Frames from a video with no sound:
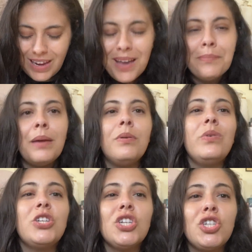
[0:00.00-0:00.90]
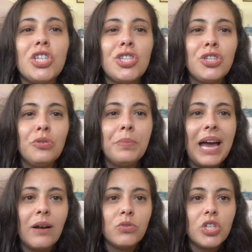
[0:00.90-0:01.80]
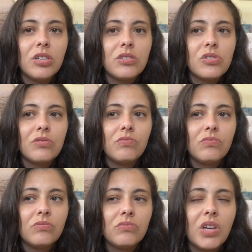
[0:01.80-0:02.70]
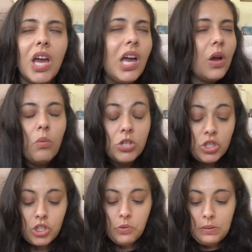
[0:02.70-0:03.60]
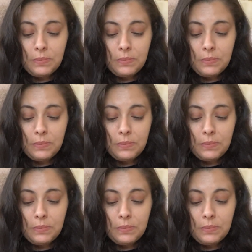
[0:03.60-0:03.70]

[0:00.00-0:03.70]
Maybe we should just do pouches. We're just doing